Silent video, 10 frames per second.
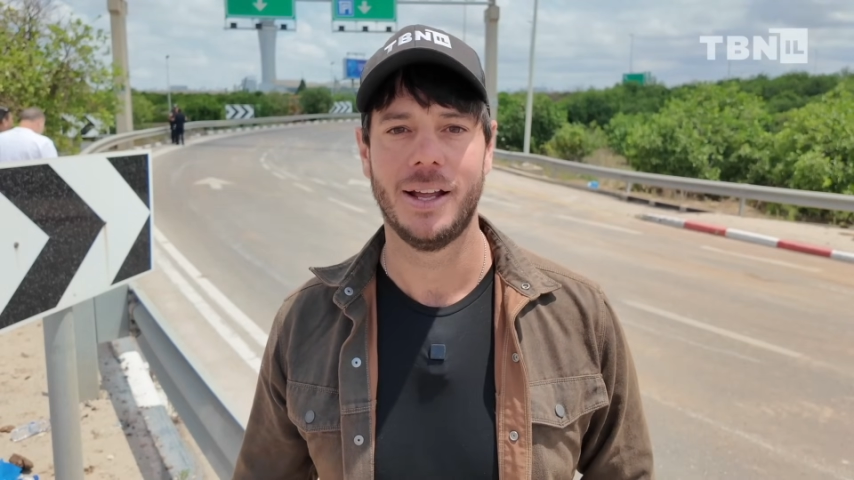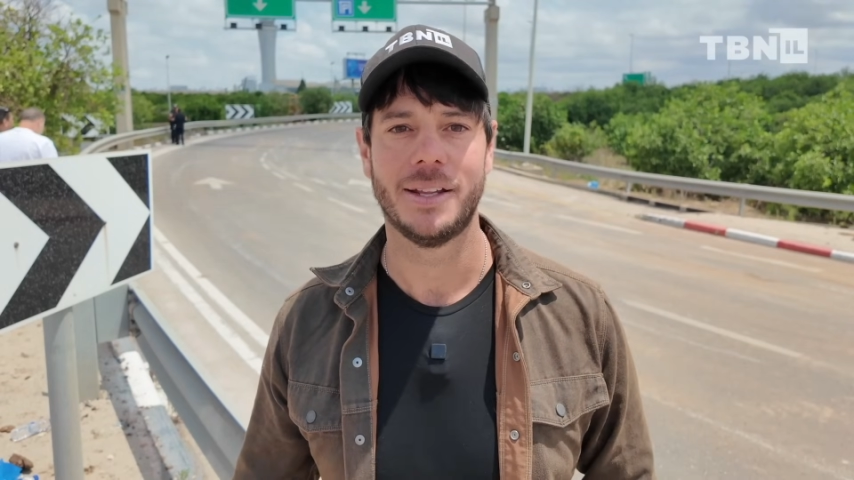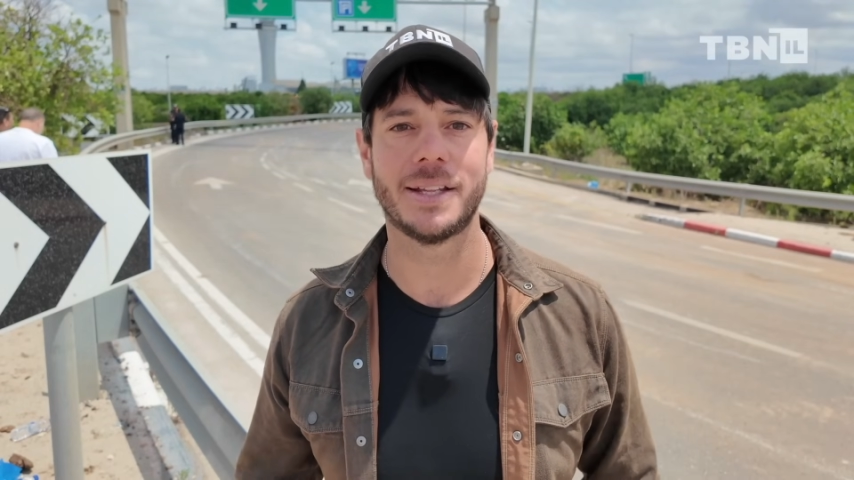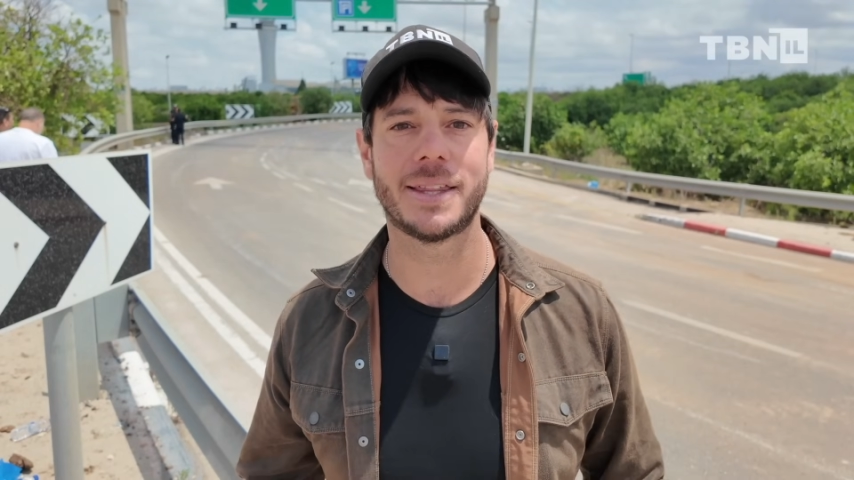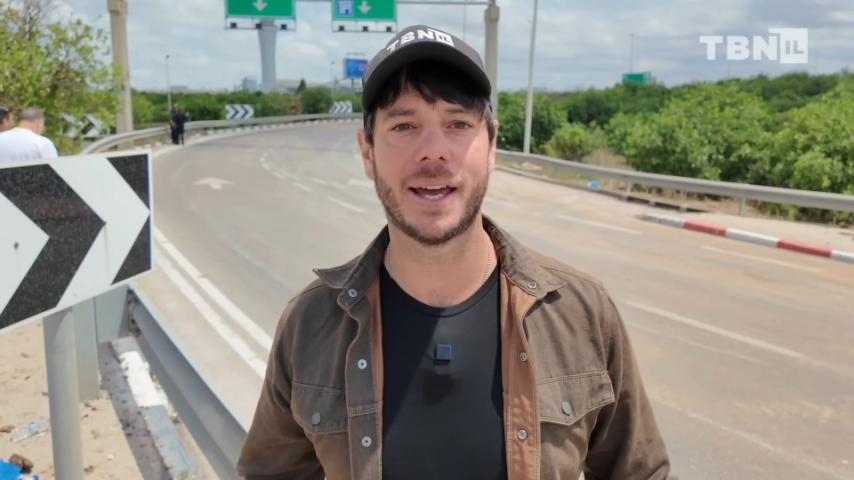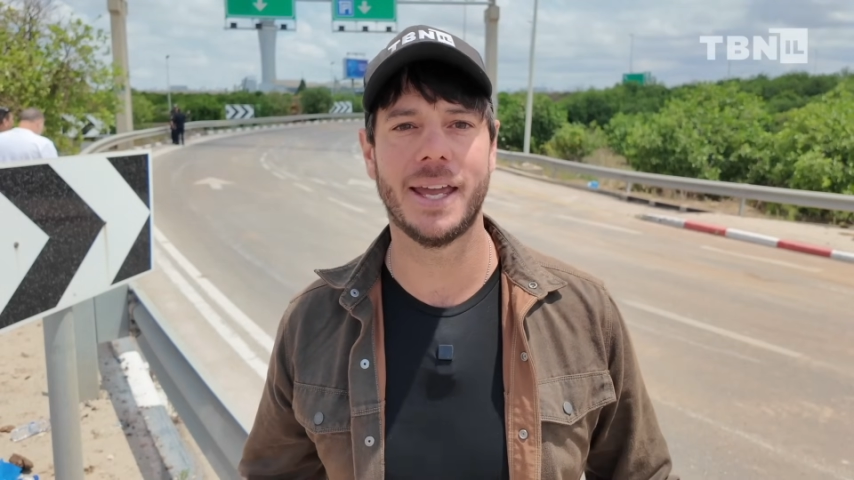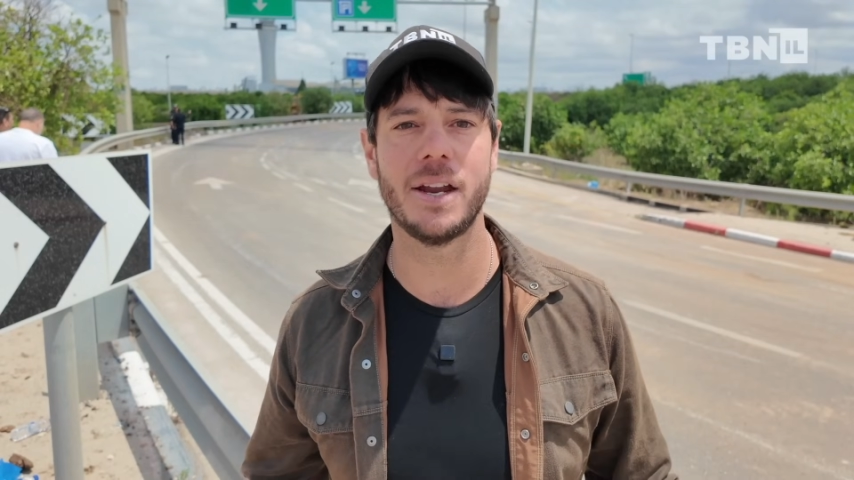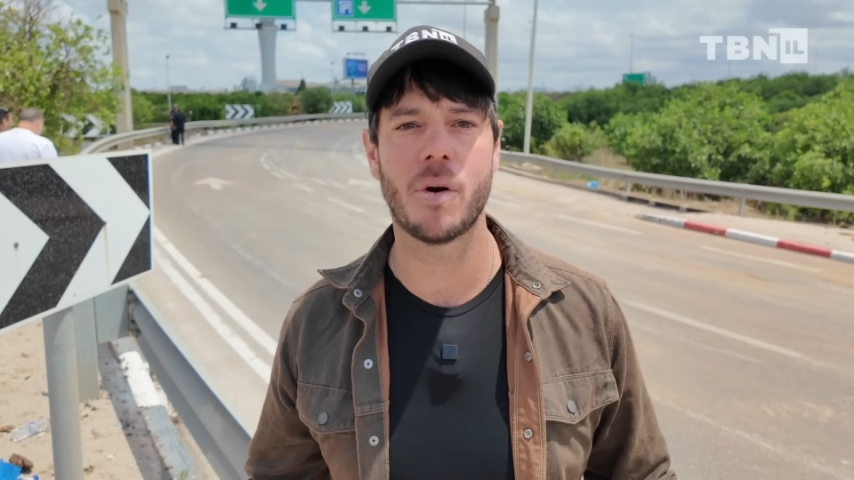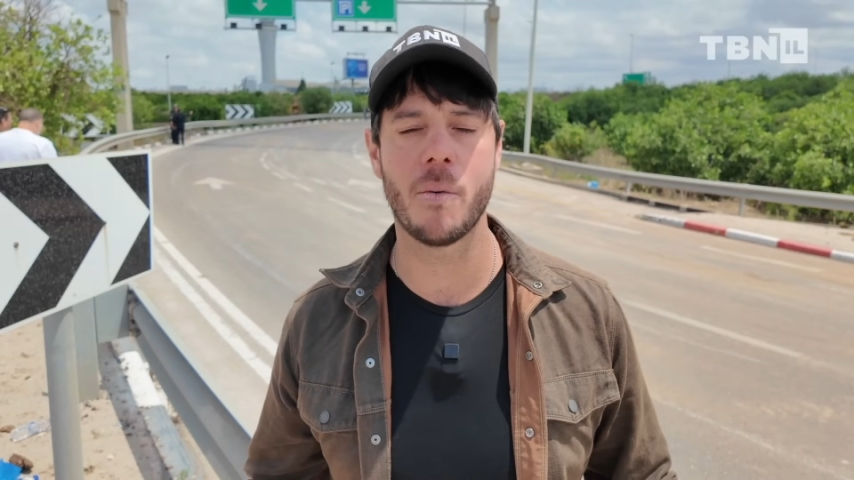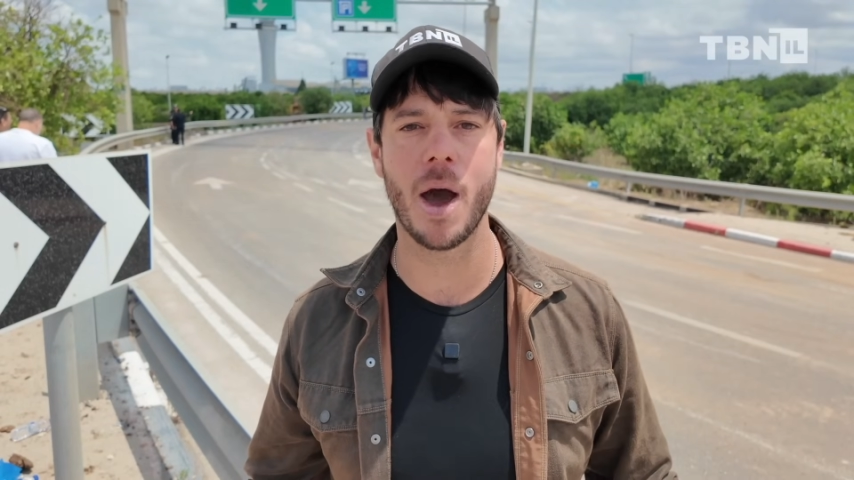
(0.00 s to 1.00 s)
that are
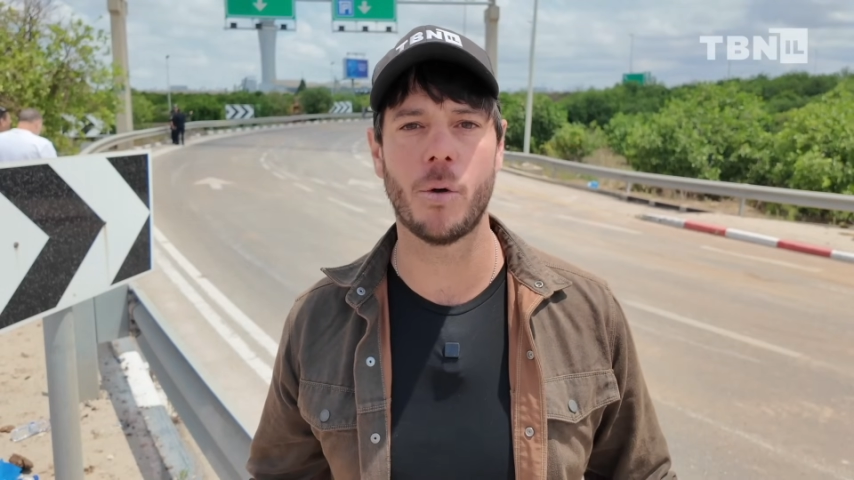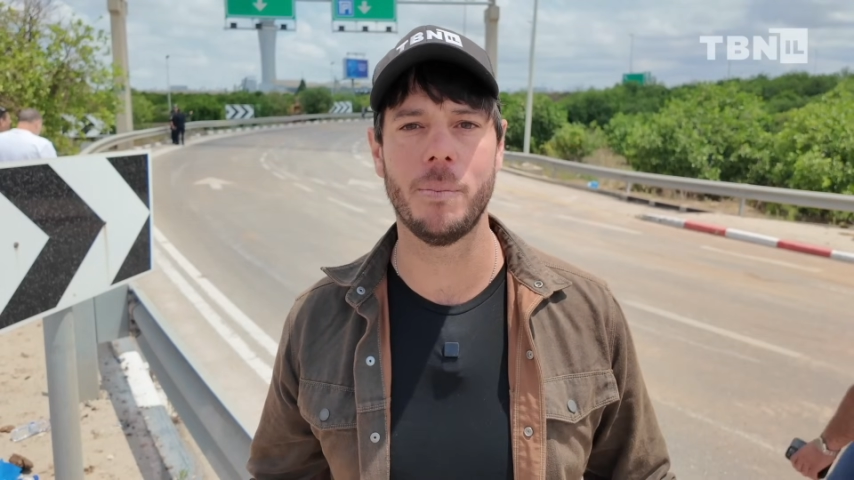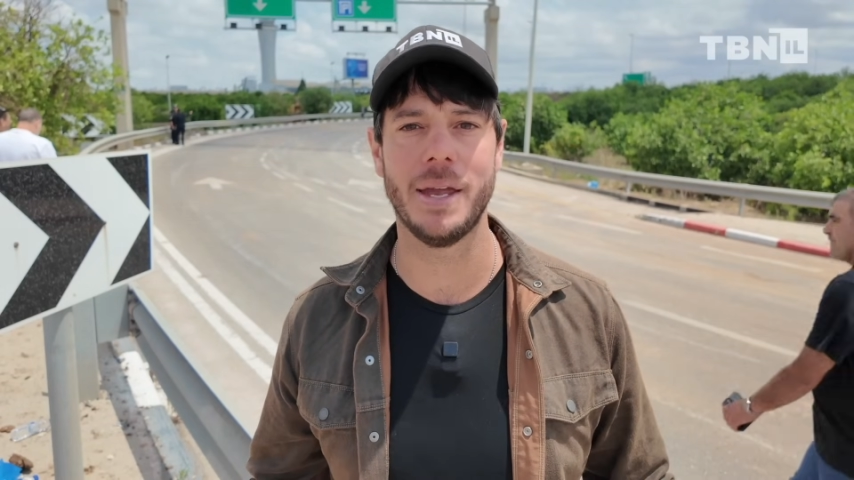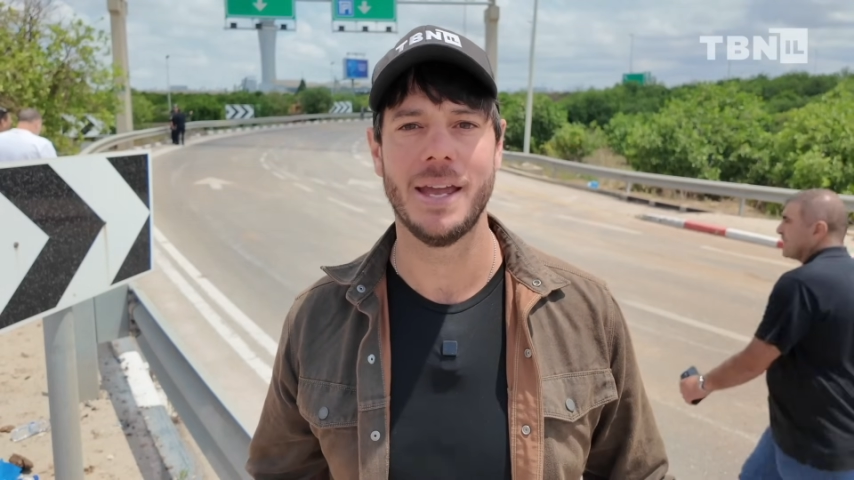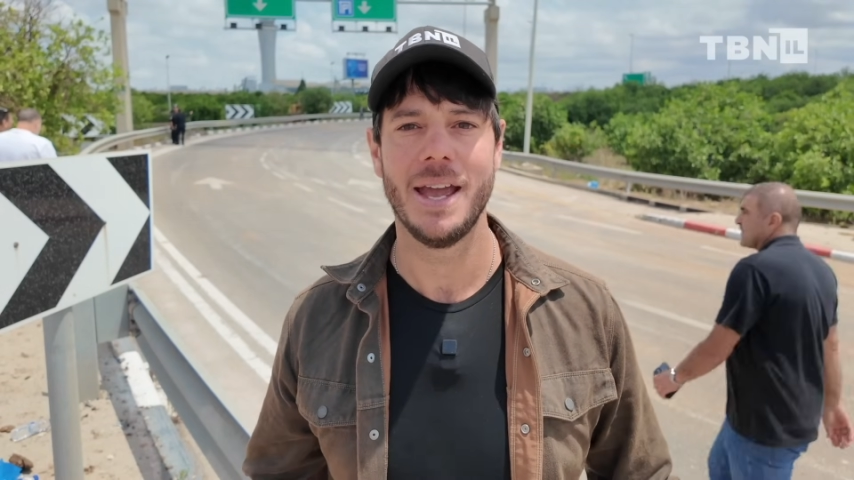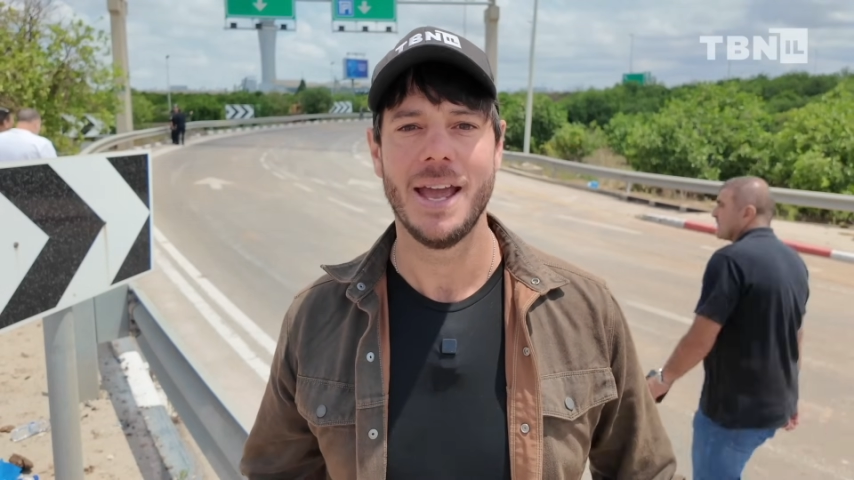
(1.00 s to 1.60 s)
here around me,